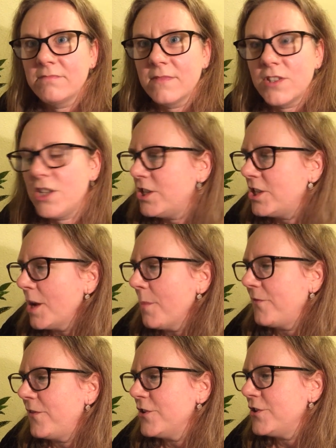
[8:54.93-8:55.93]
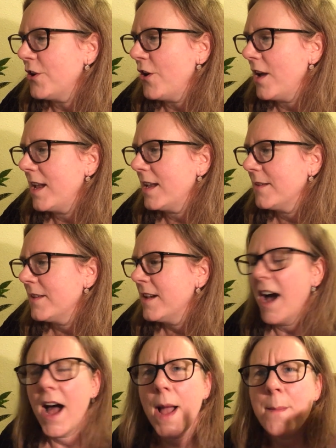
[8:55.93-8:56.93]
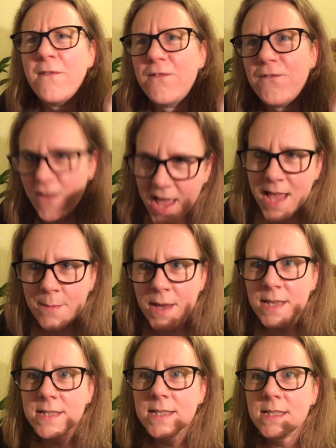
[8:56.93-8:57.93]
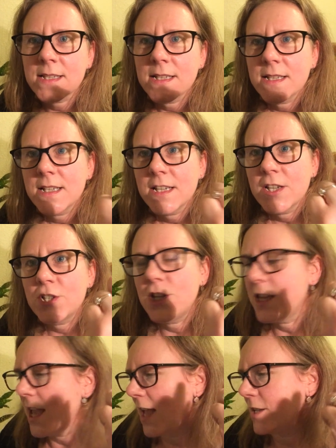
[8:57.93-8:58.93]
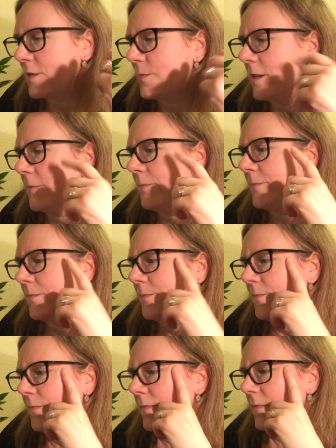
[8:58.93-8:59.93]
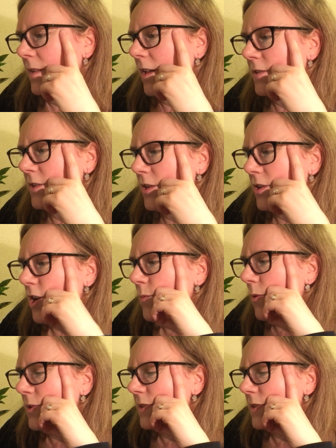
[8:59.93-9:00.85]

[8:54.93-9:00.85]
She jumped for joy. "I'm famous!" she gasped. And do you know what